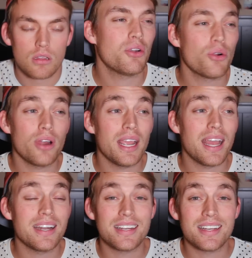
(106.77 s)

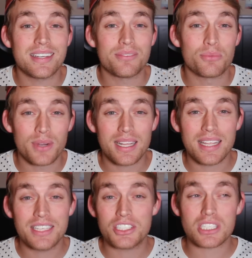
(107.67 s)
Corianne
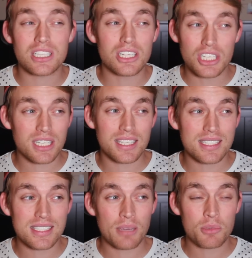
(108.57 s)
really just looked
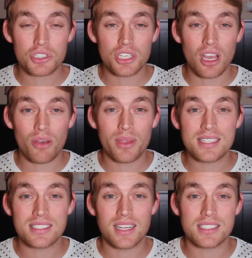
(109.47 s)
the same as she
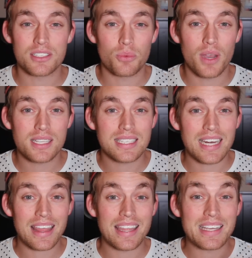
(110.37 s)
always does. There wasn't
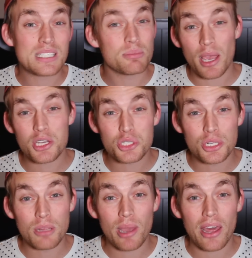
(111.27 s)
anything
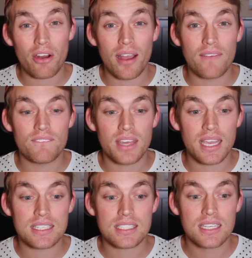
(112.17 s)
special about her
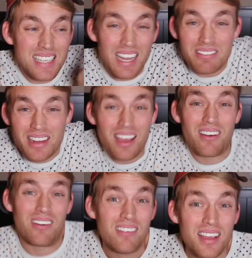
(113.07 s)
outfit. I don't
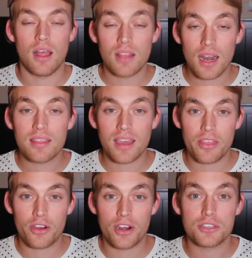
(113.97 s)
know. A lot of the
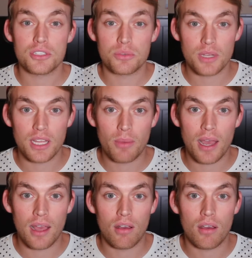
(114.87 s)
other girls did really
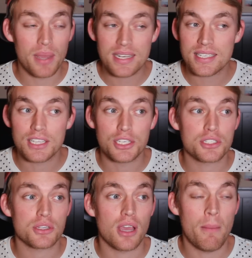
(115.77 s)
well. Benta
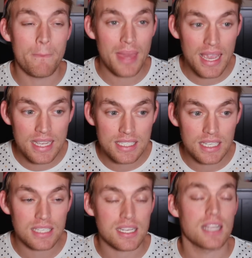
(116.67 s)
looked
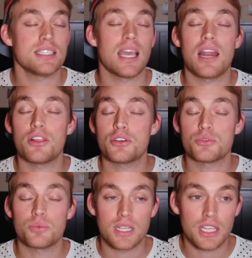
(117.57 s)
amazing. Tatiana
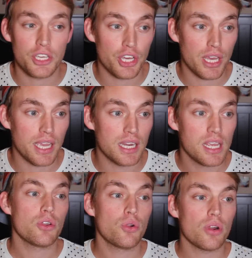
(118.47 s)
looked really
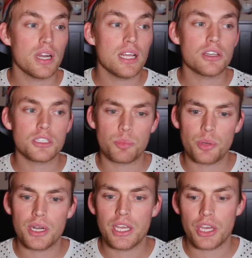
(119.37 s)
good. Courtney looked
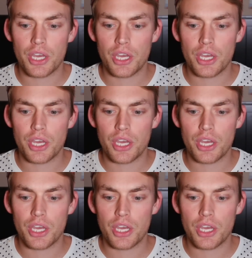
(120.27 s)
pretty